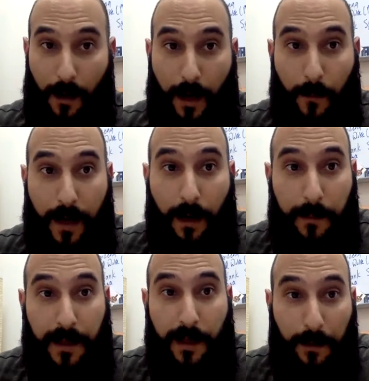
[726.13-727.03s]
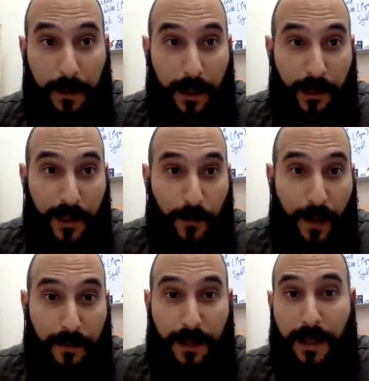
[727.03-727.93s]
All right, we are up to double digits.
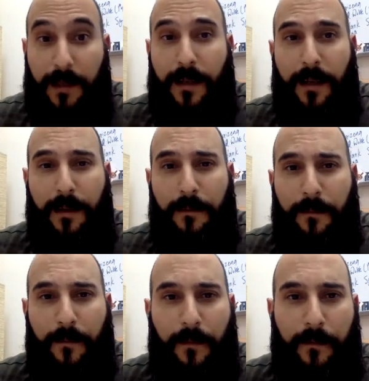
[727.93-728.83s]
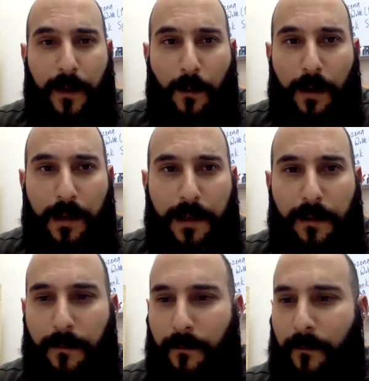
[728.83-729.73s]
We have 16
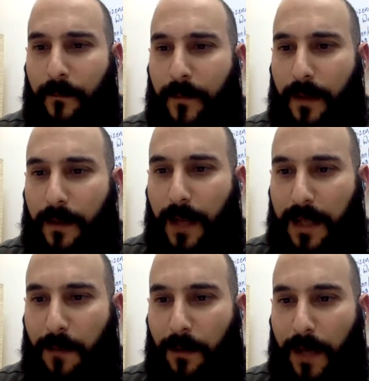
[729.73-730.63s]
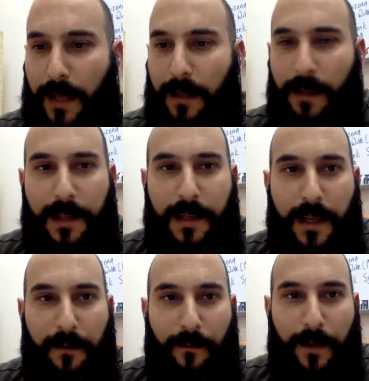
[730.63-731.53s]
viewers. That's more like it. Let's
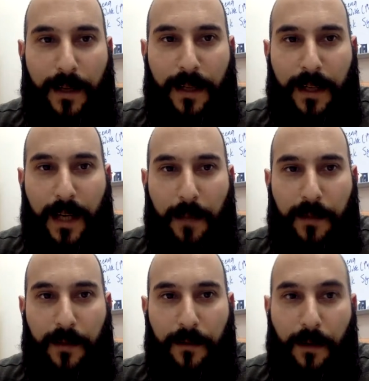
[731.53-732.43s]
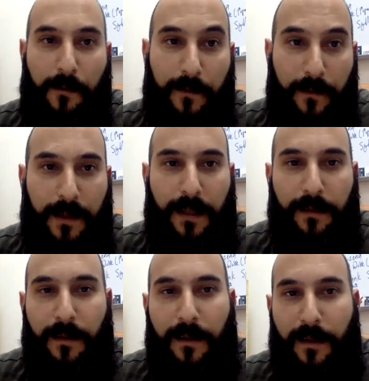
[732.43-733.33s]
see if we can get up to,
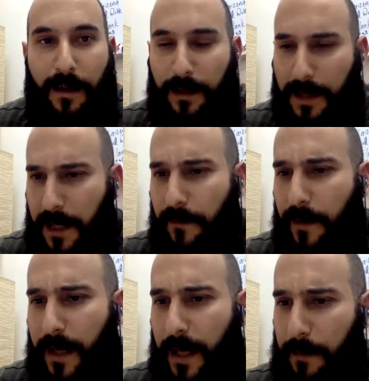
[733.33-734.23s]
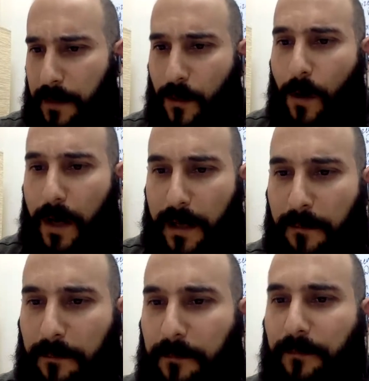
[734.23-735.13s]
15. Let's see if we can get up to 20.